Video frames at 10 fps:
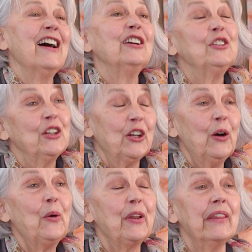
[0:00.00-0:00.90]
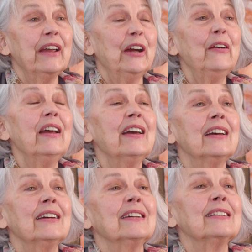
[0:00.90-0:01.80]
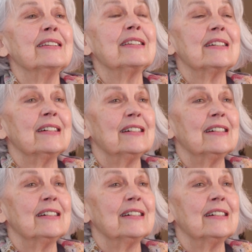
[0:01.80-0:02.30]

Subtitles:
You can go on there, and